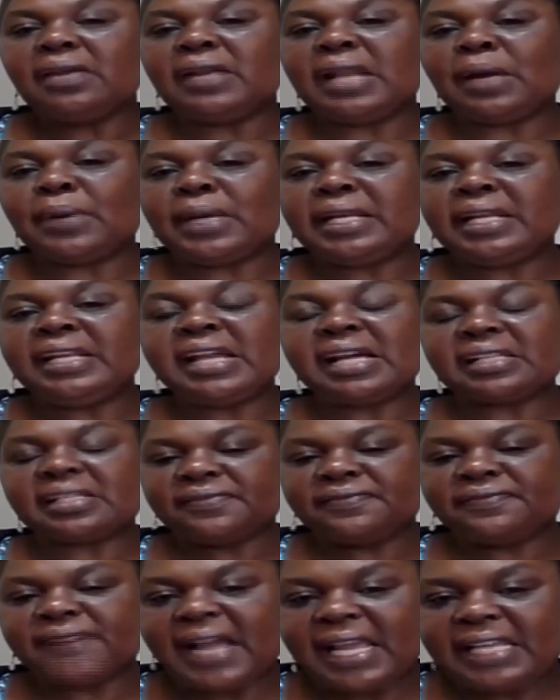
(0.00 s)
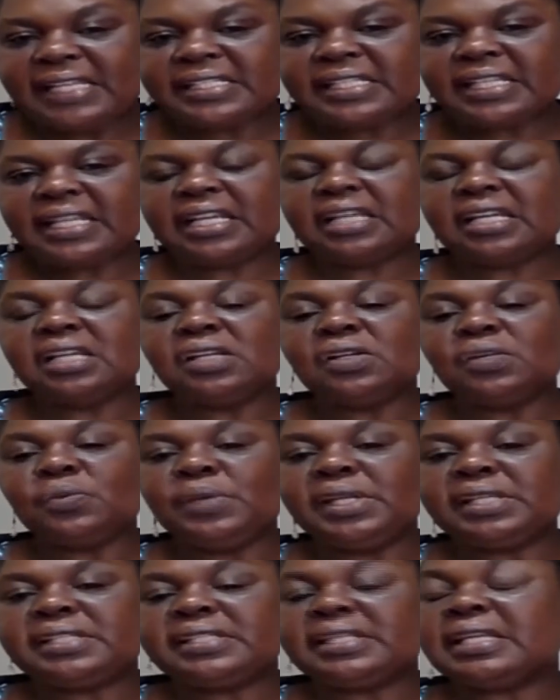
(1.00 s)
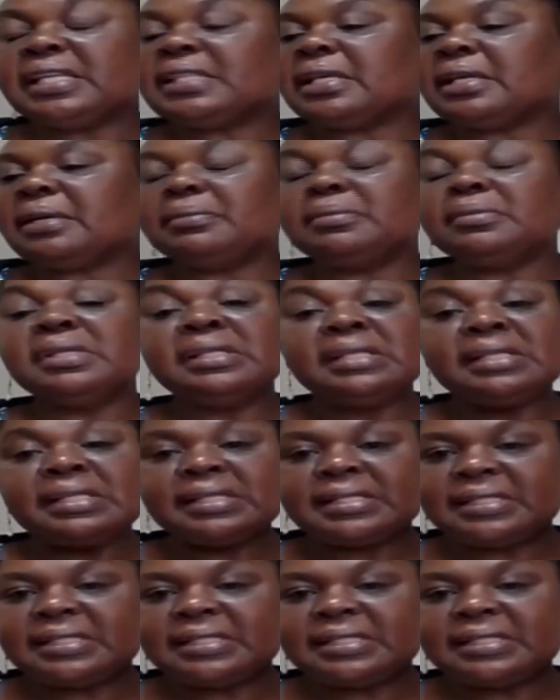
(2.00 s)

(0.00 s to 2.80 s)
our leaders fighting, we see them,